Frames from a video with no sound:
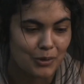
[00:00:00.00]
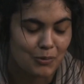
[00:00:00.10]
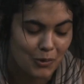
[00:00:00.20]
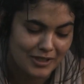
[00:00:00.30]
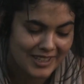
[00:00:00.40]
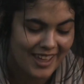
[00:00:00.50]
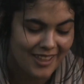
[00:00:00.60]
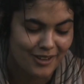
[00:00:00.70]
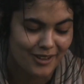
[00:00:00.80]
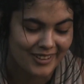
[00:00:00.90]
play
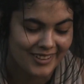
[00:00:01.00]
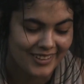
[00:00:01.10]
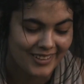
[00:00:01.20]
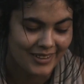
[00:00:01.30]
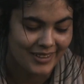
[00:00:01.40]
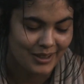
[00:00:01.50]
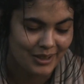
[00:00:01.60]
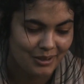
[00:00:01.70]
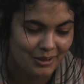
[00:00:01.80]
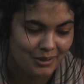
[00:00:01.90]
and first hit the
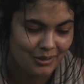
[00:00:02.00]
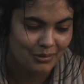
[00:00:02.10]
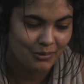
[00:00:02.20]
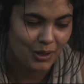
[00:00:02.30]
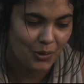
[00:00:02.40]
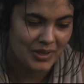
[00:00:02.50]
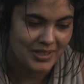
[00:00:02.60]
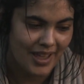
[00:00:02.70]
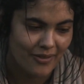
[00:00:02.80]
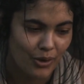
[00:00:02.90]
screen in a local
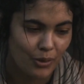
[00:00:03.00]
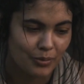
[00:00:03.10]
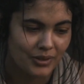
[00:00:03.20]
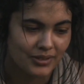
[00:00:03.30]
drama titled